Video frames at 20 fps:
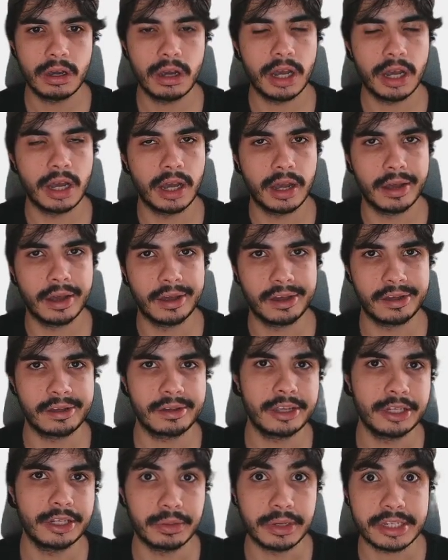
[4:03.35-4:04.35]

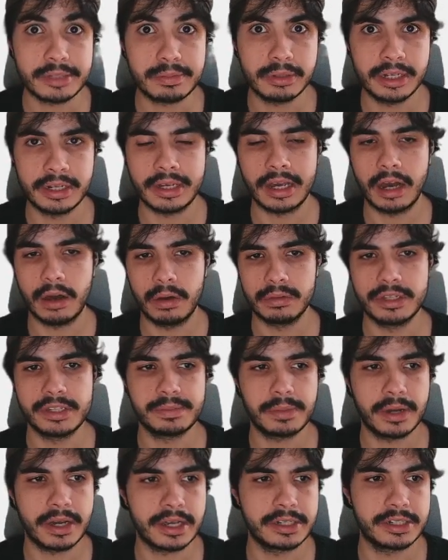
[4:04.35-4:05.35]
explaining how these package